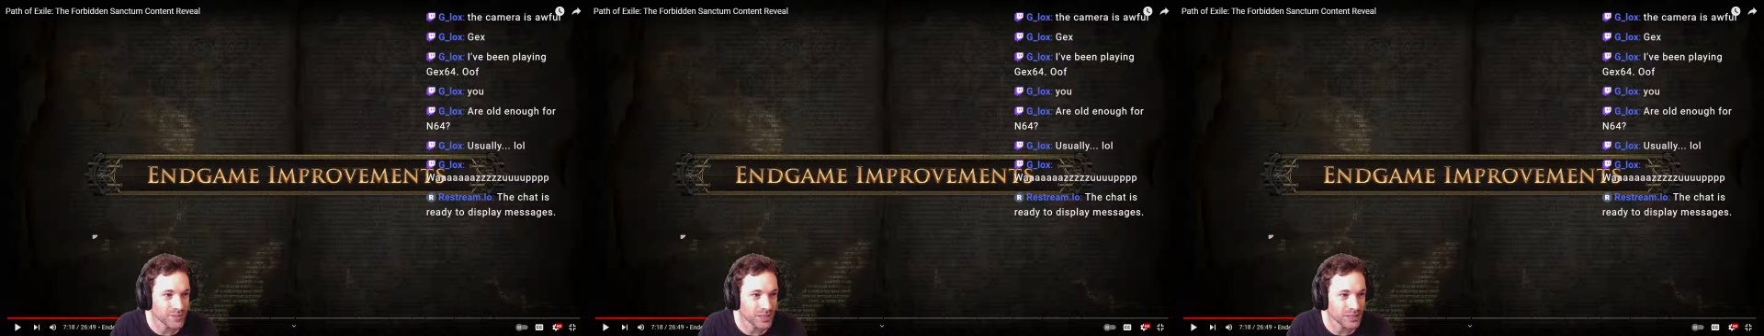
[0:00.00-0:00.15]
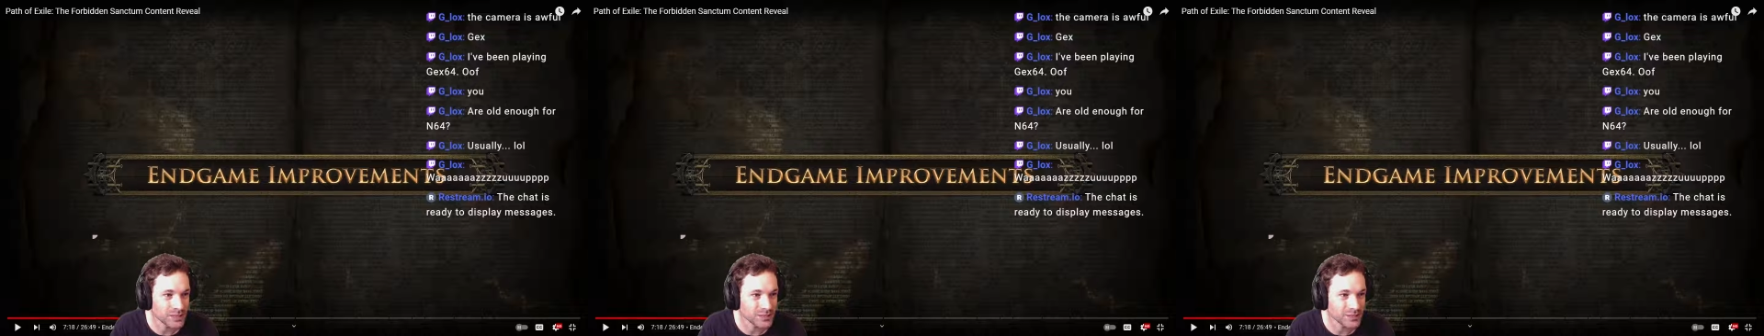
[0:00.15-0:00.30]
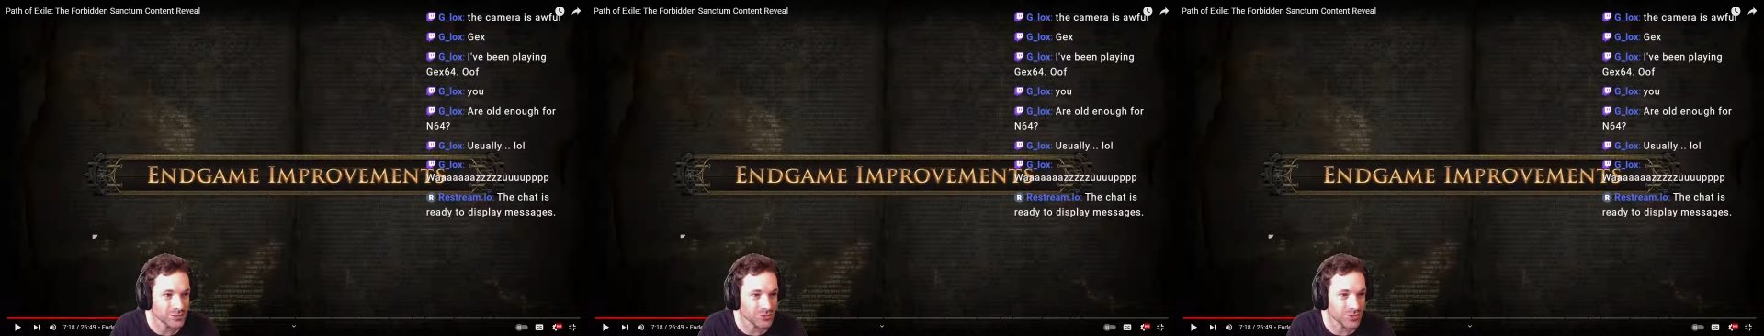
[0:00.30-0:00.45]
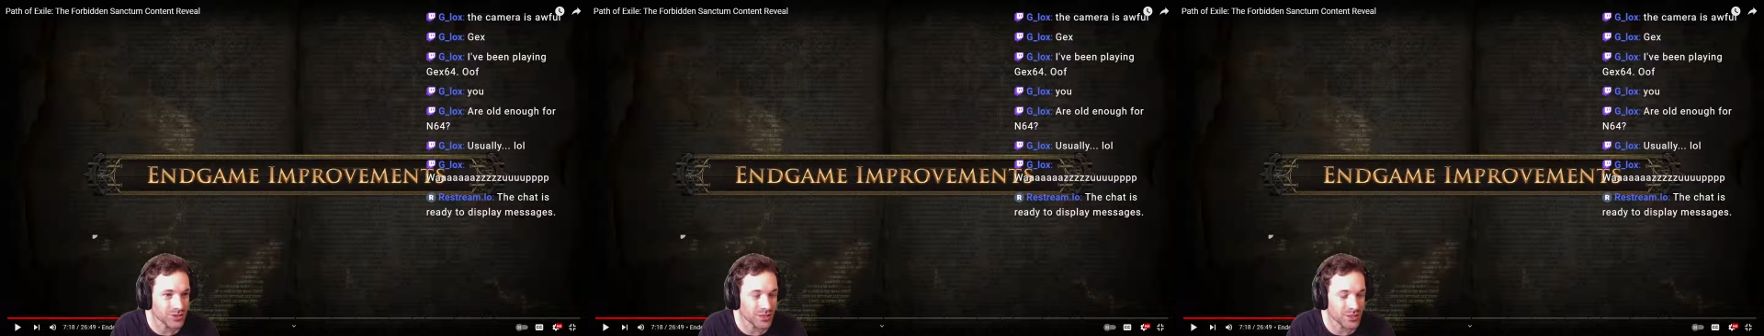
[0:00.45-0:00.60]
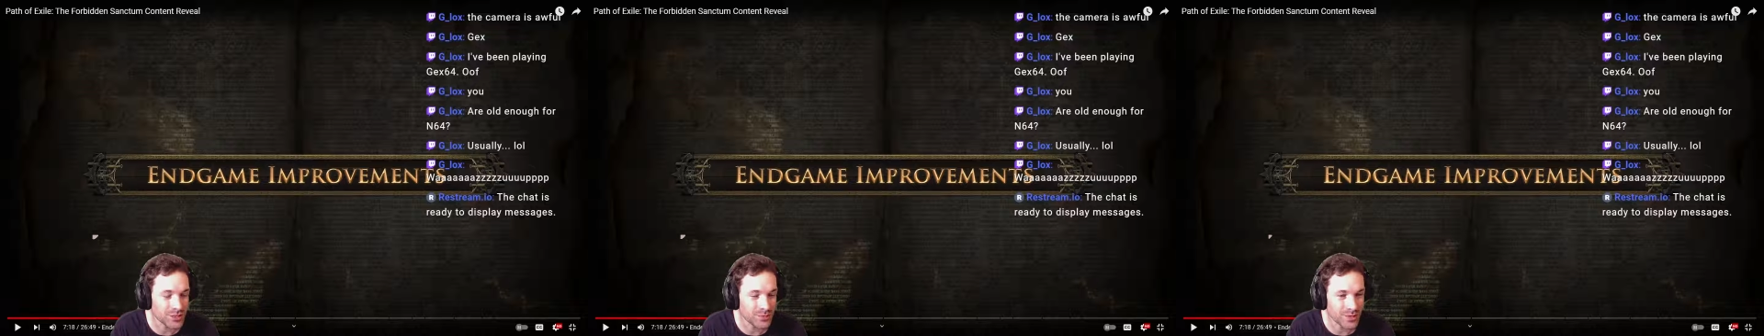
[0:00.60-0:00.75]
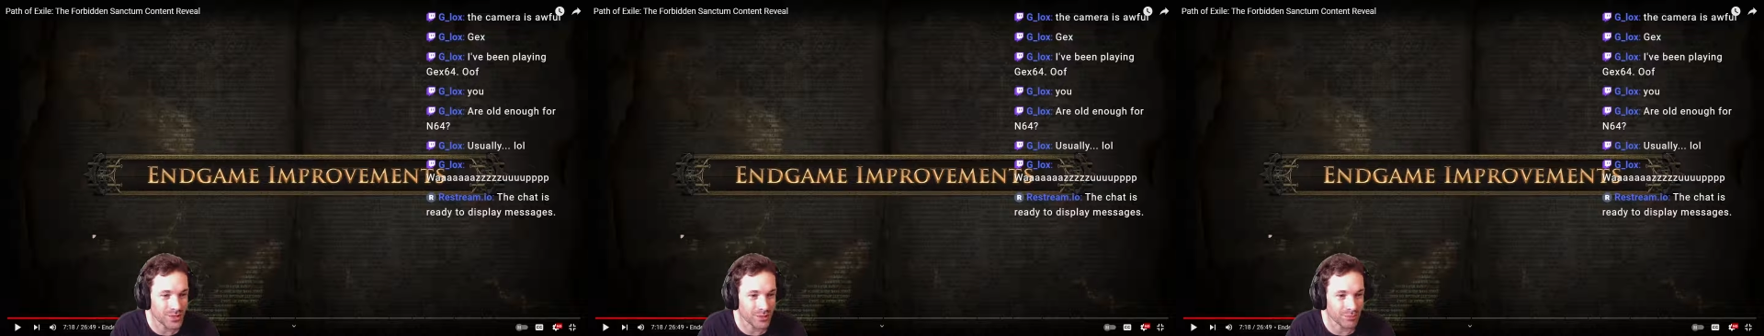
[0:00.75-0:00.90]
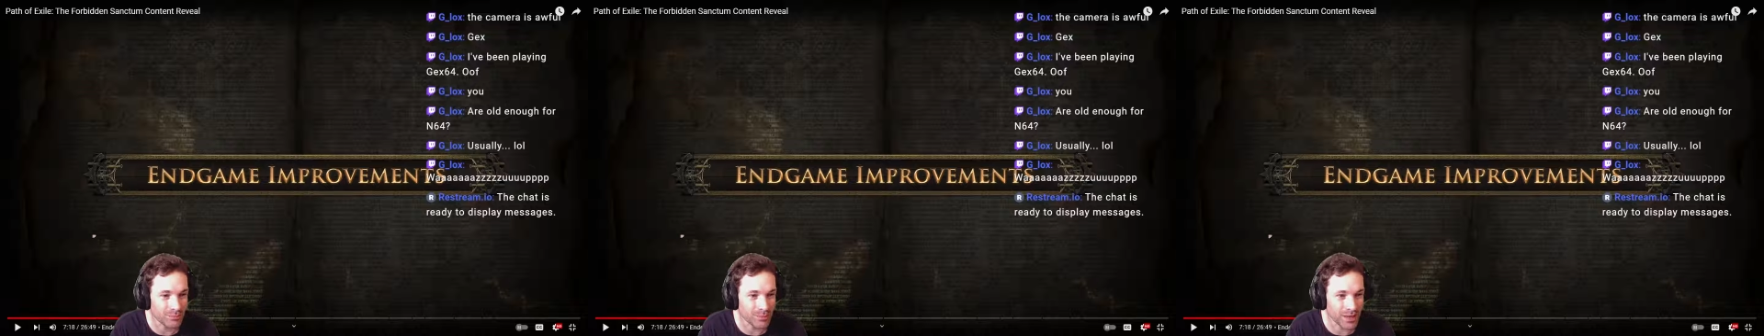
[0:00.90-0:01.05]
He's trying to be
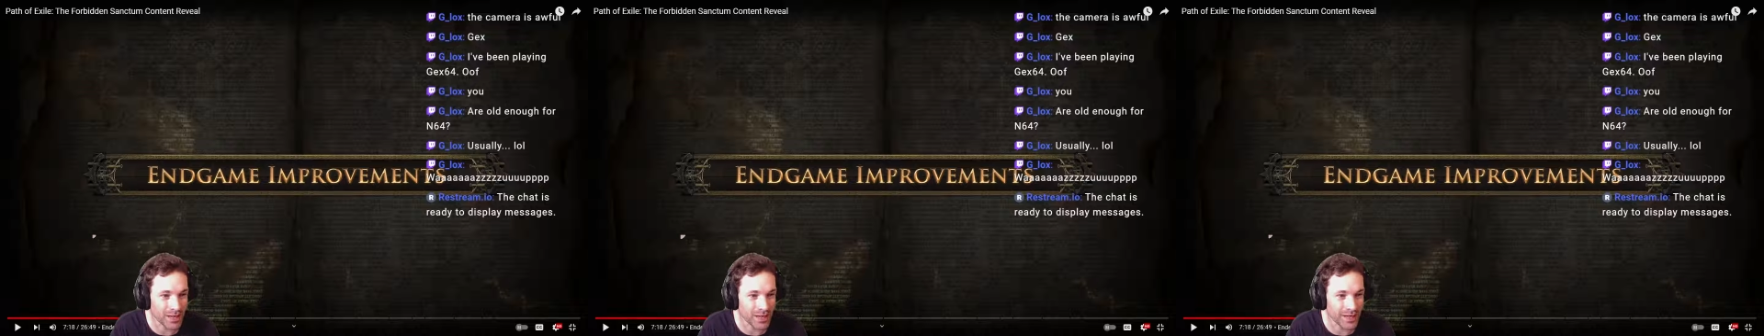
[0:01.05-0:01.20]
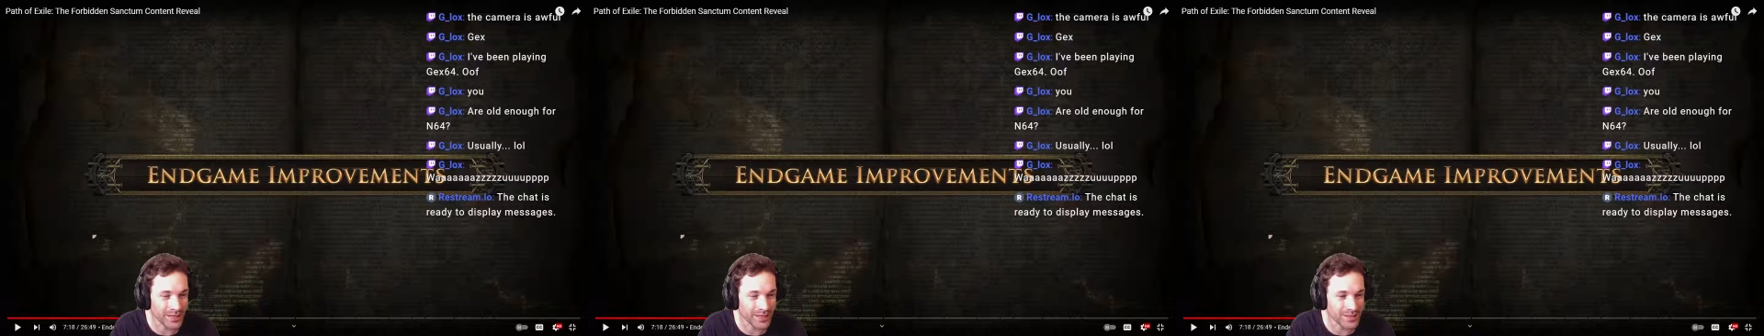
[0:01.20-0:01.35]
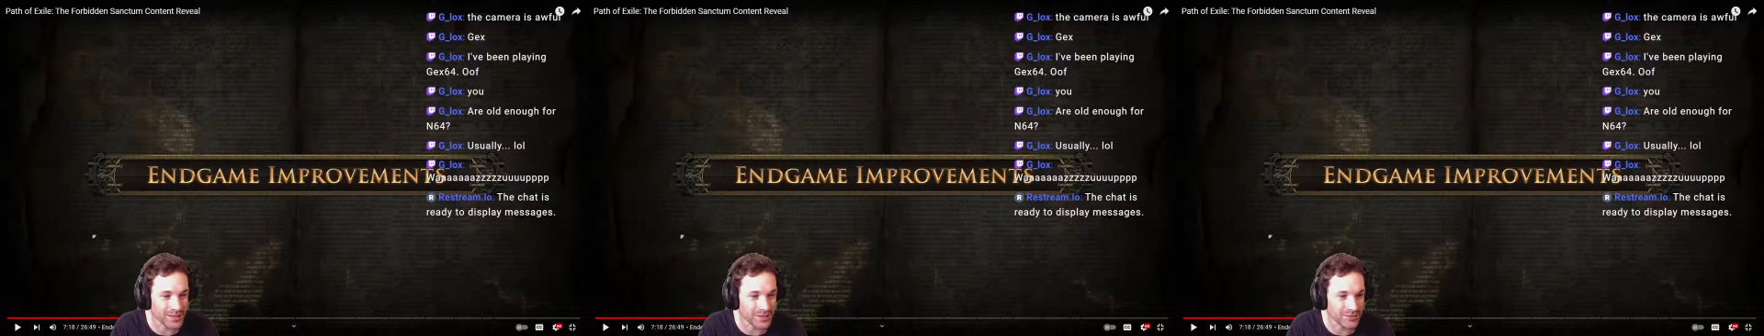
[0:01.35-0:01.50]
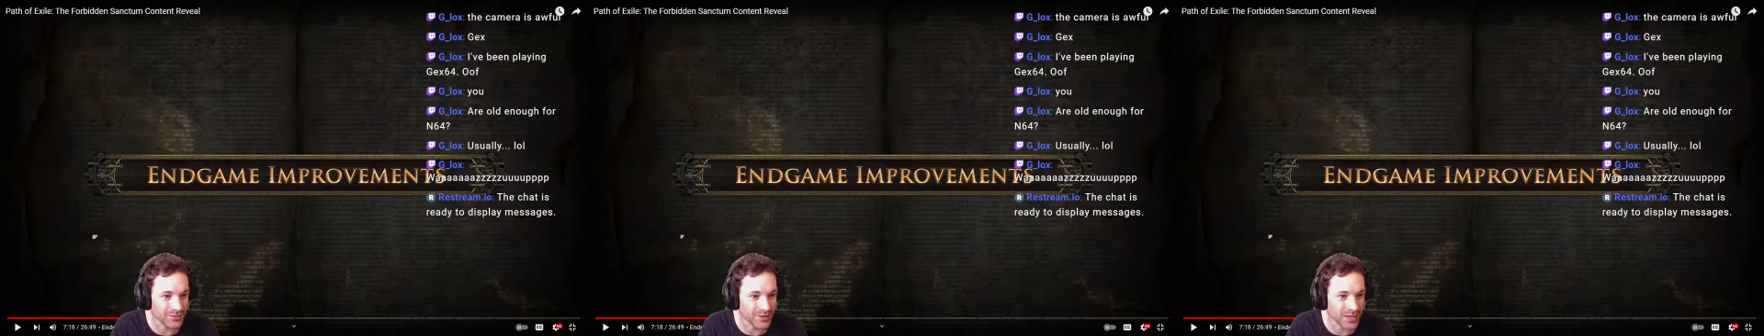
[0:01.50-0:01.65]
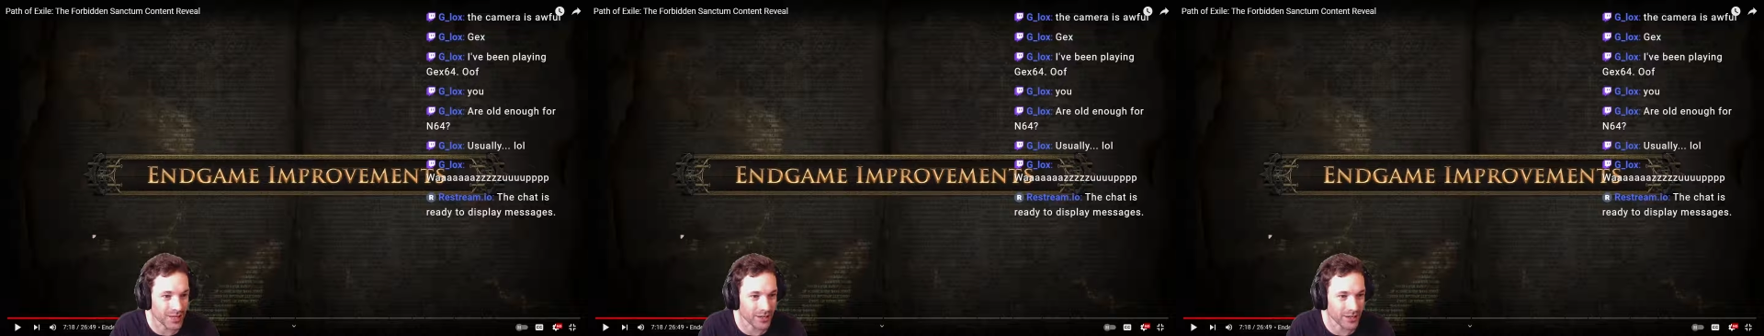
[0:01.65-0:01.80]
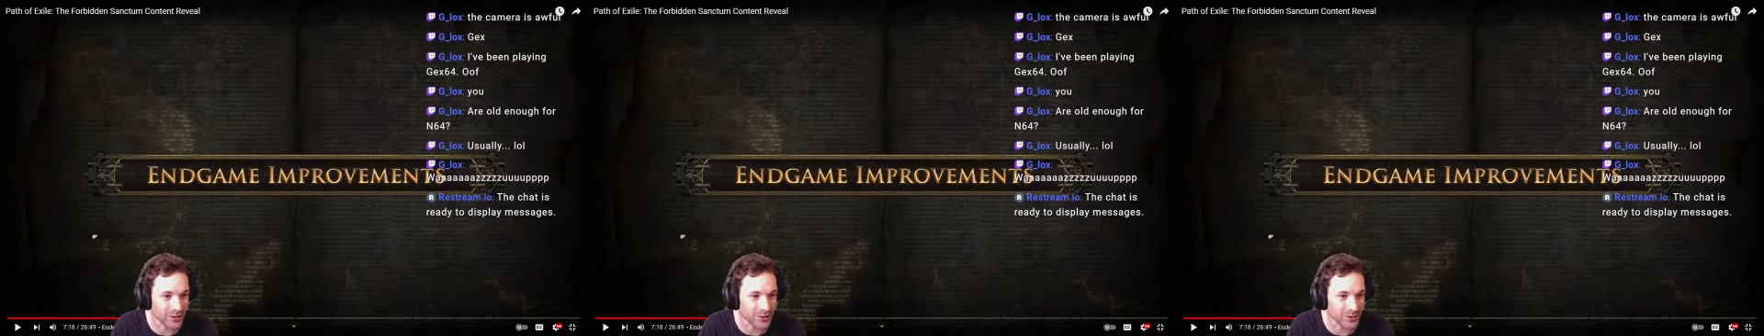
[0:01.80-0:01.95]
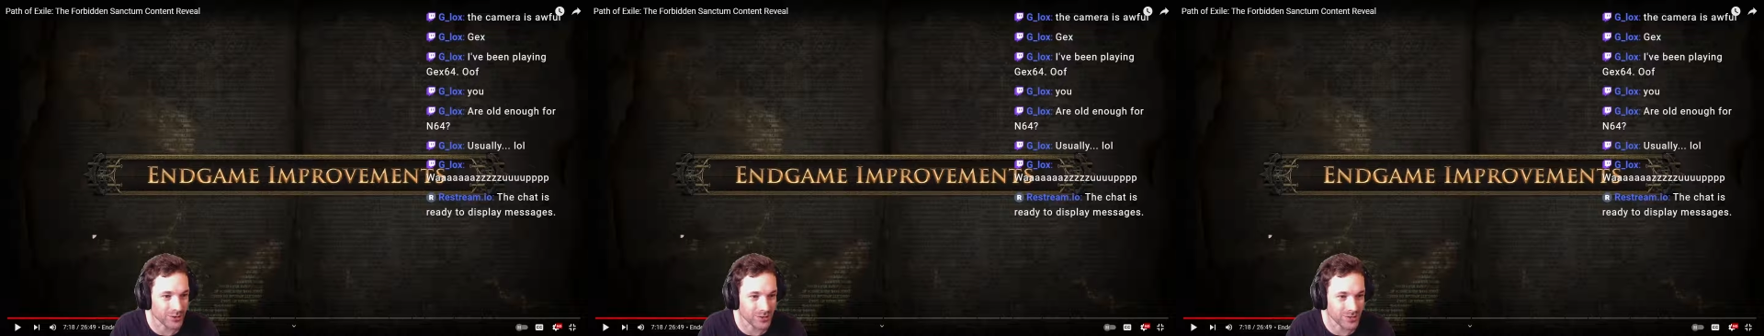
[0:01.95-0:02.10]
the Bond of
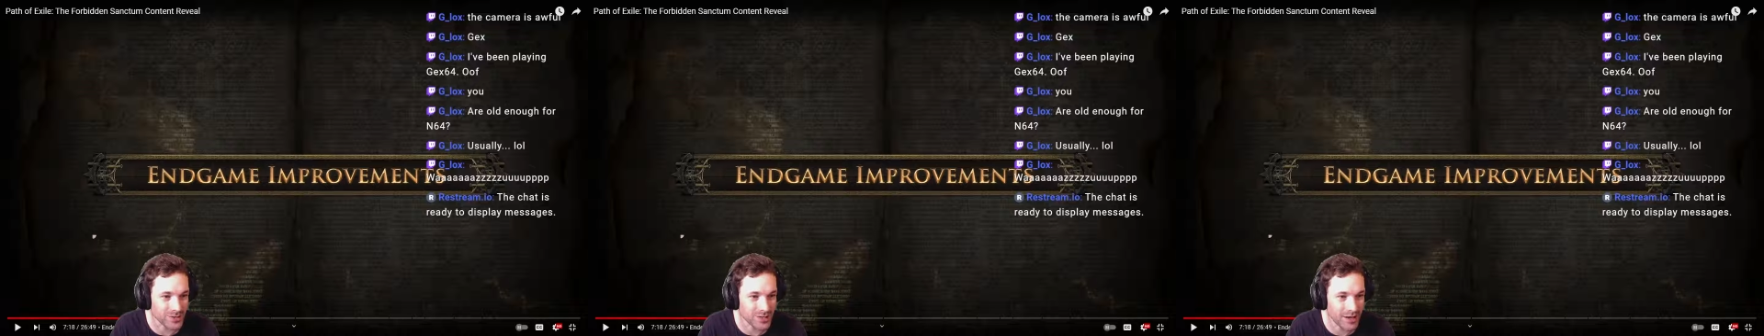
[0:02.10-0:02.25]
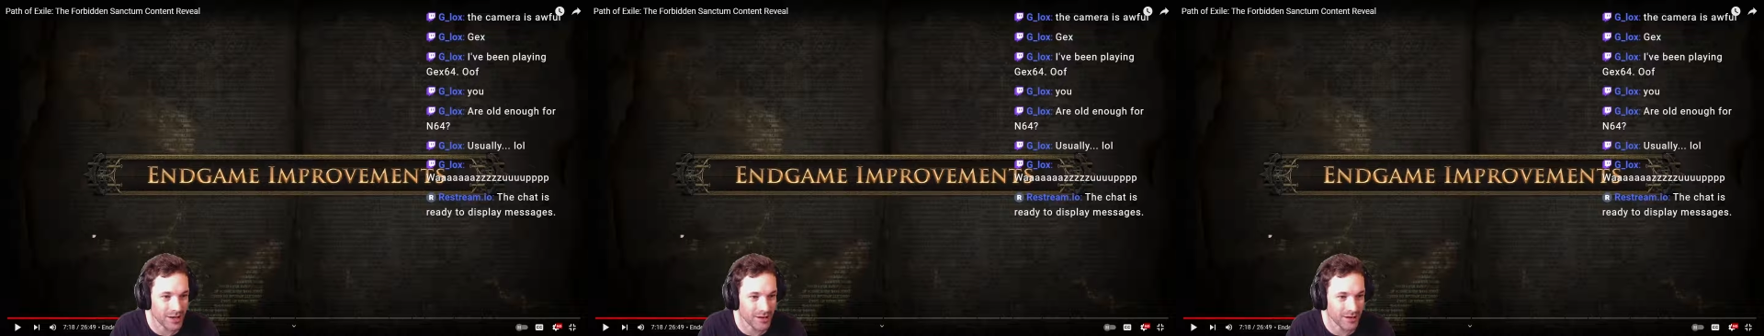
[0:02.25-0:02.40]
geckos.